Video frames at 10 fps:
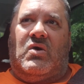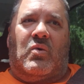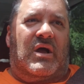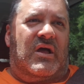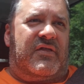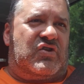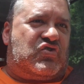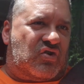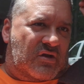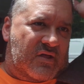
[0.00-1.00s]
Well, the,
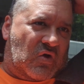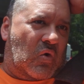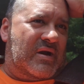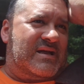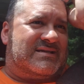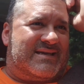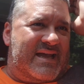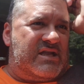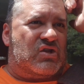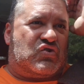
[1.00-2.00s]
the court has
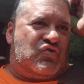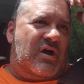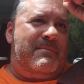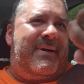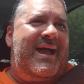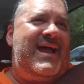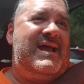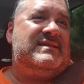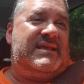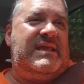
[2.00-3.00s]
said Trump
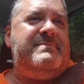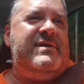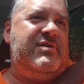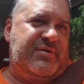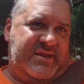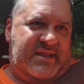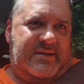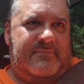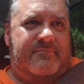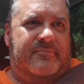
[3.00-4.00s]
has immunity.